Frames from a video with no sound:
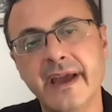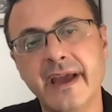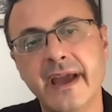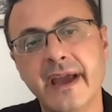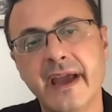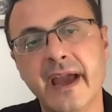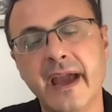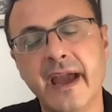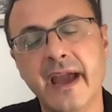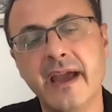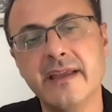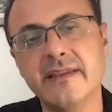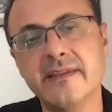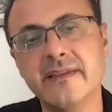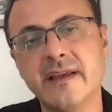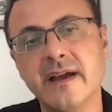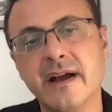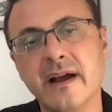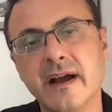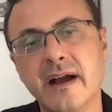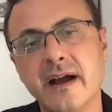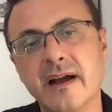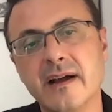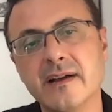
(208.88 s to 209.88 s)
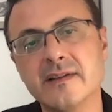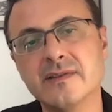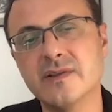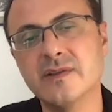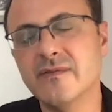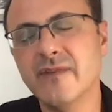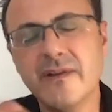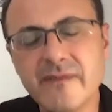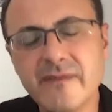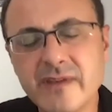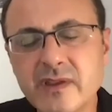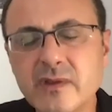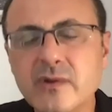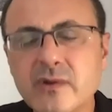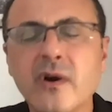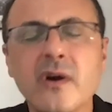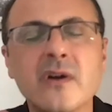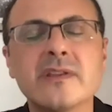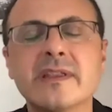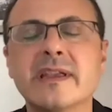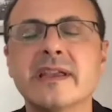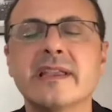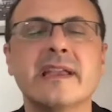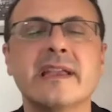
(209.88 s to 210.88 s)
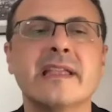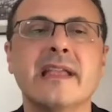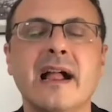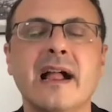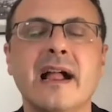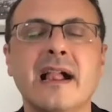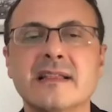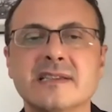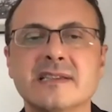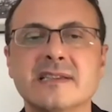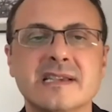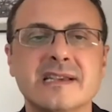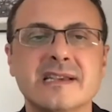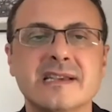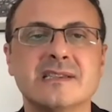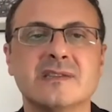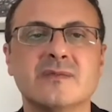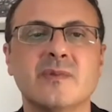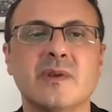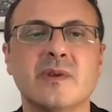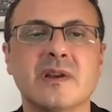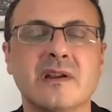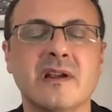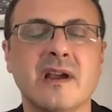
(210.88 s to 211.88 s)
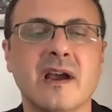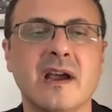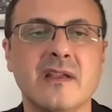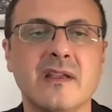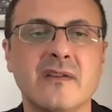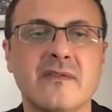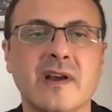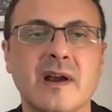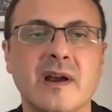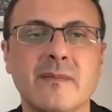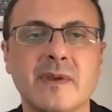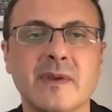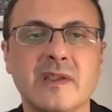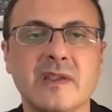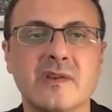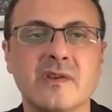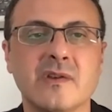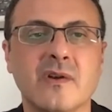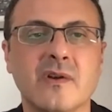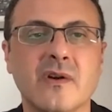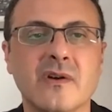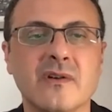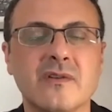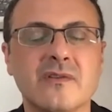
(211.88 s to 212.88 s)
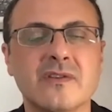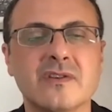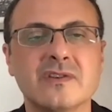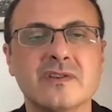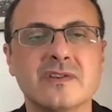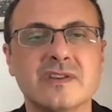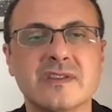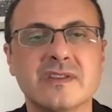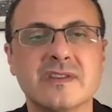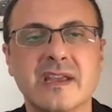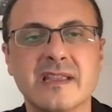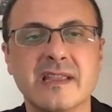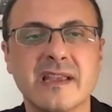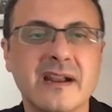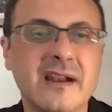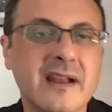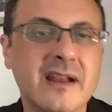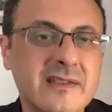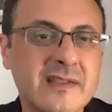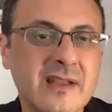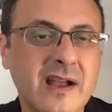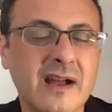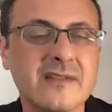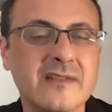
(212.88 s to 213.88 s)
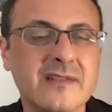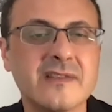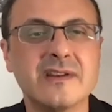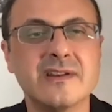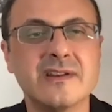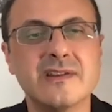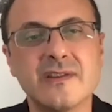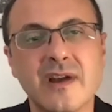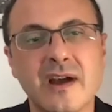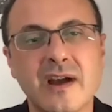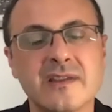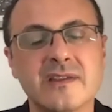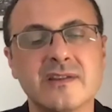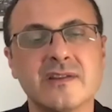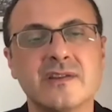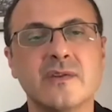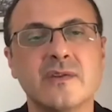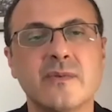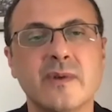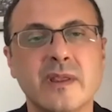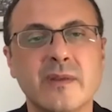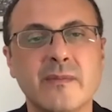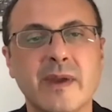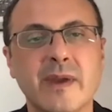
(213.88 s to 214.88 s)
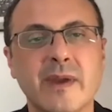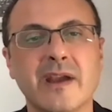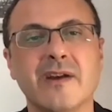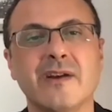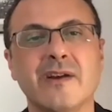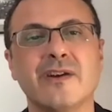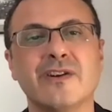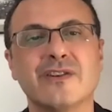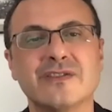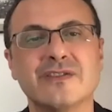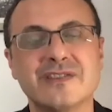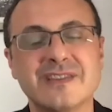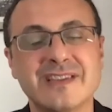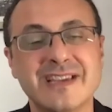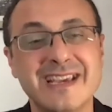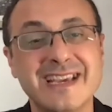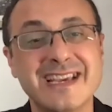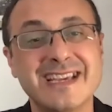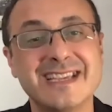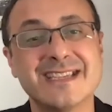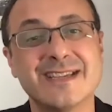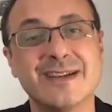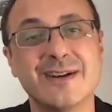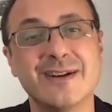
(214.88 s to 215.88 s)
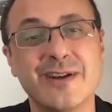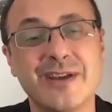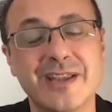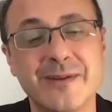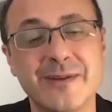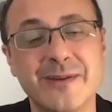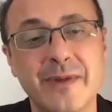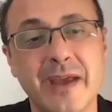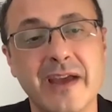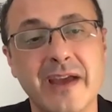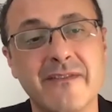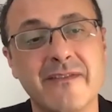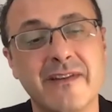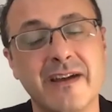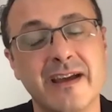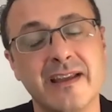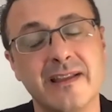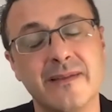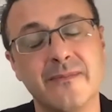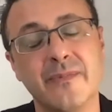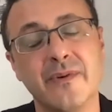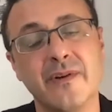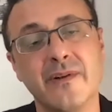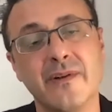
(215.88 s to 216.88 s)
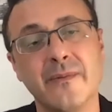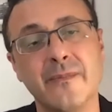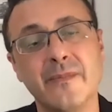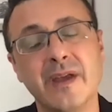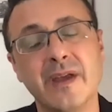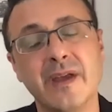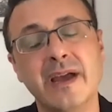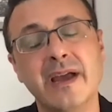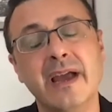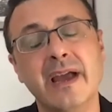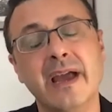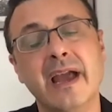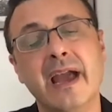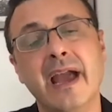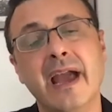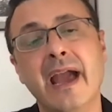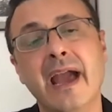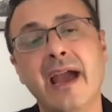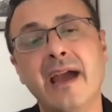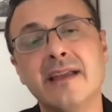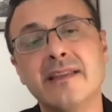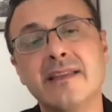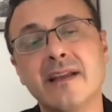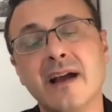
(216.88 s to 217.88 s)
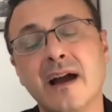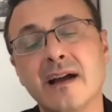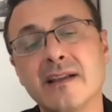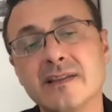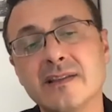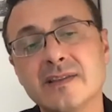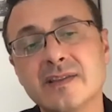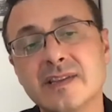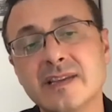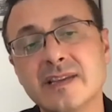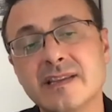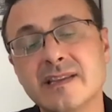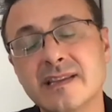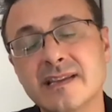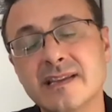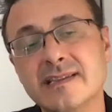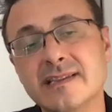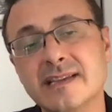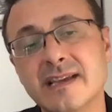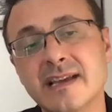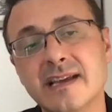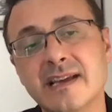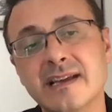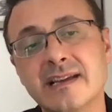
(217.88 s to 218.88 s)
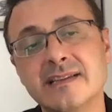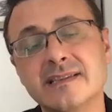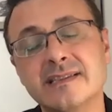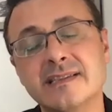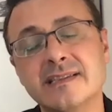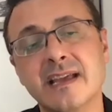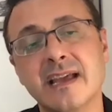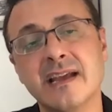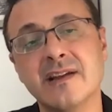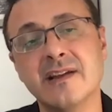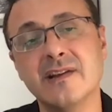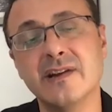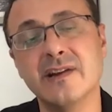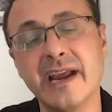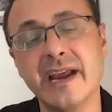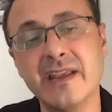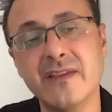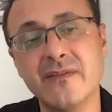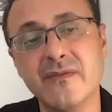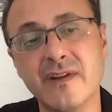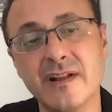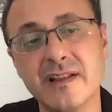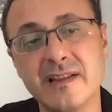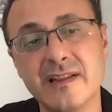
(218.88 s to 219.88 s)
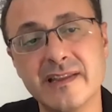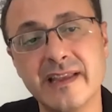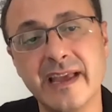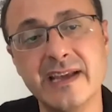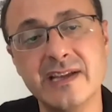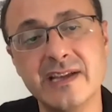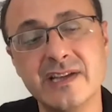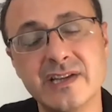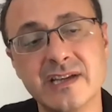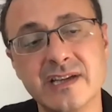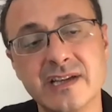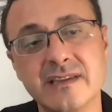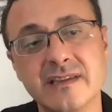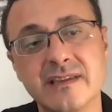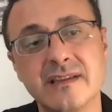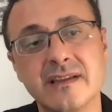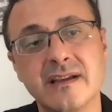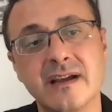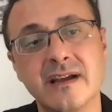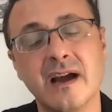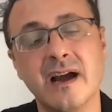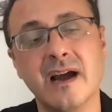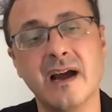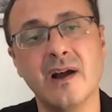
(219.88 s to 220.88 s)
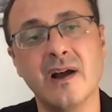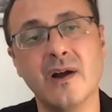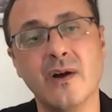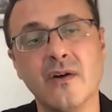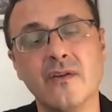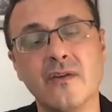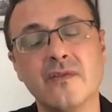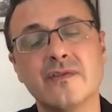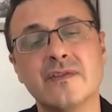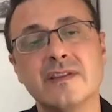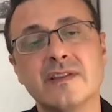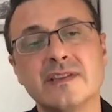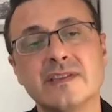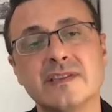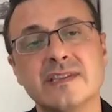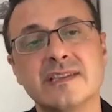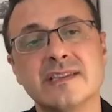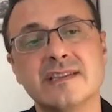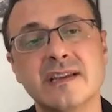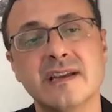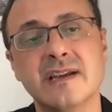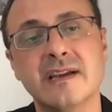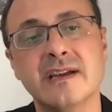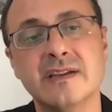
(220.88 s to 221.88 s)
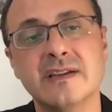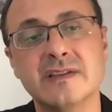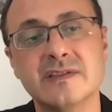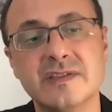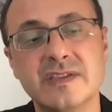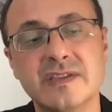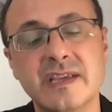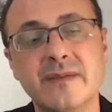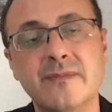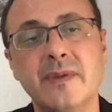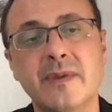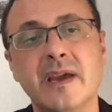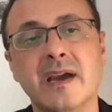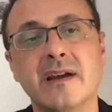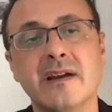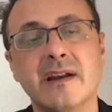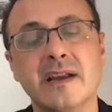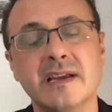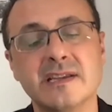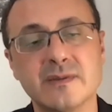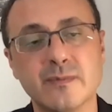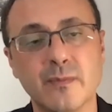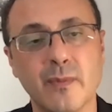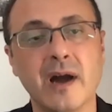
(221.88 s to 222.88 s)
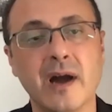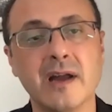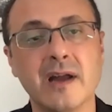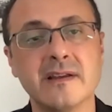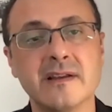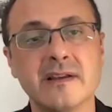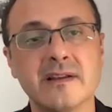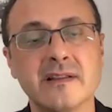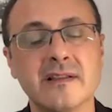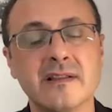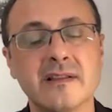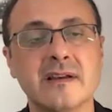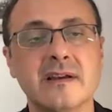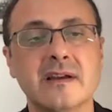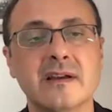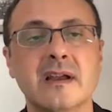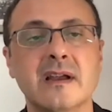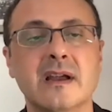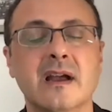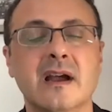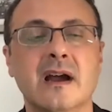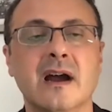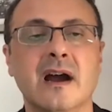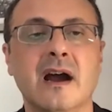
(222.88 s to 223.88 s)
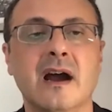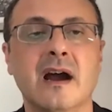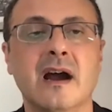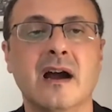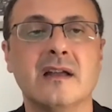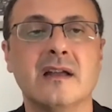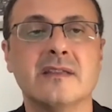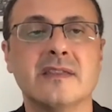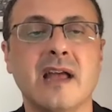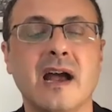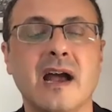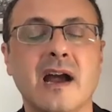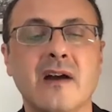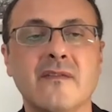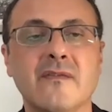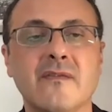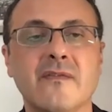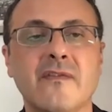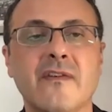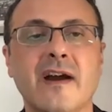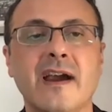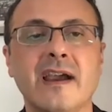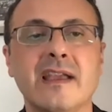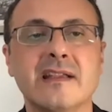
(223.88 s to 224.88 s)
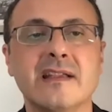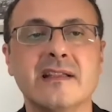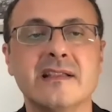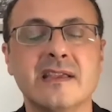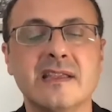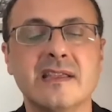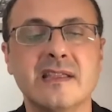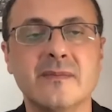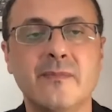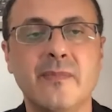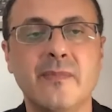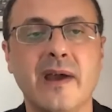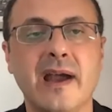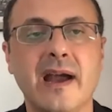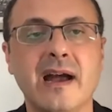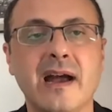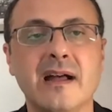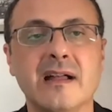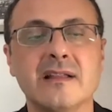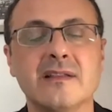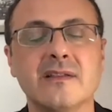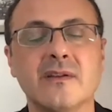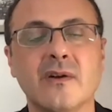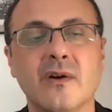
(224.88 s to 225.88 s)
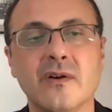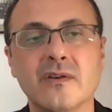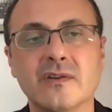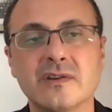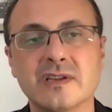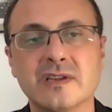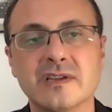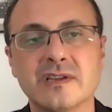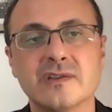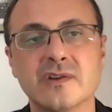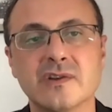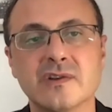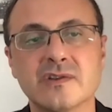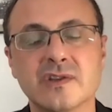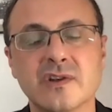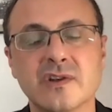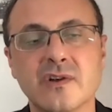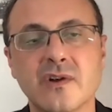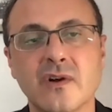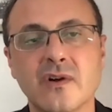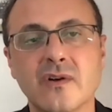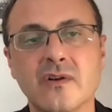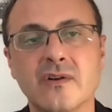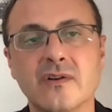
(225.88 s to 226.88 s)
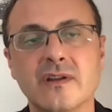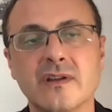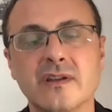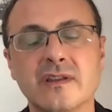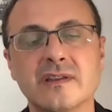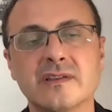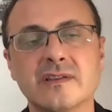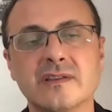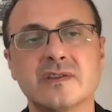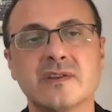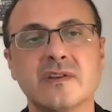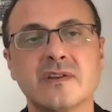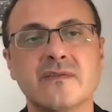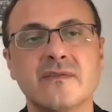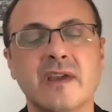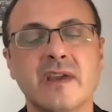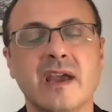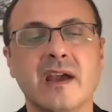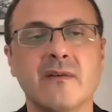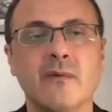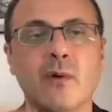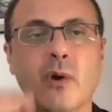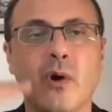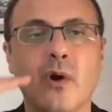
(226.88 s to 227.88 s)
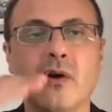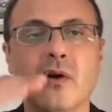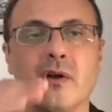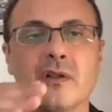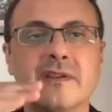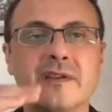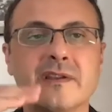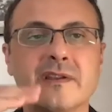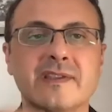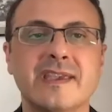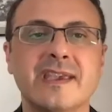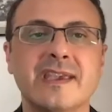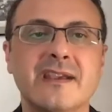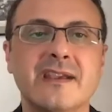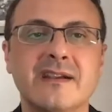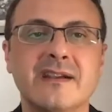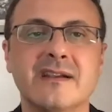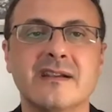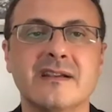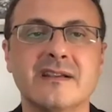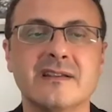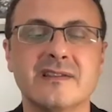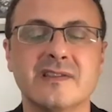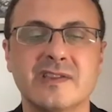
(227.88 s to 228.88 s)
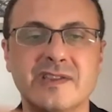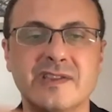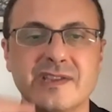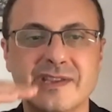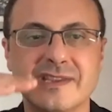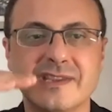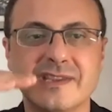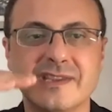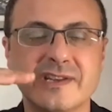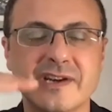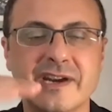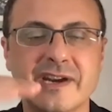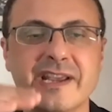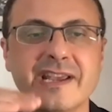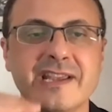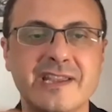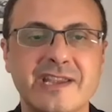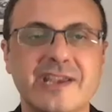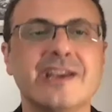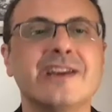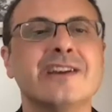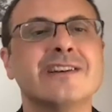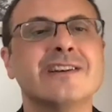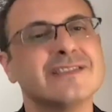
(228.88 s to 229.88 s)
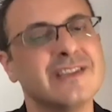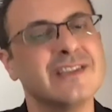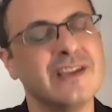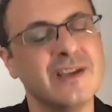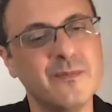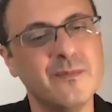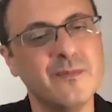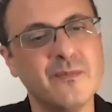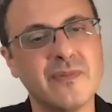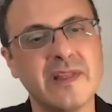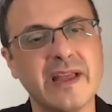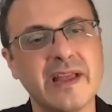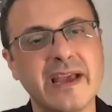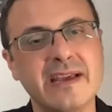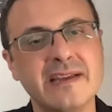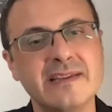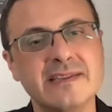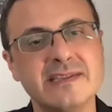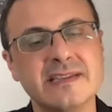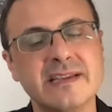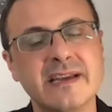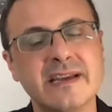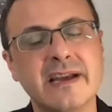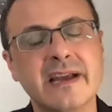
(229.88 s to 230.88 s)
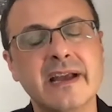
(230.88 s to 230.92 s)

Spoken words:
And so when we do all that analysis, we are kind of coming to the conclusion that around 100 to 120 megahertz is going to be available. And honestly, this is a great validation of this CBRS model. Now, finally, the PAL auction is also concluded. So we have all the three tiers in place.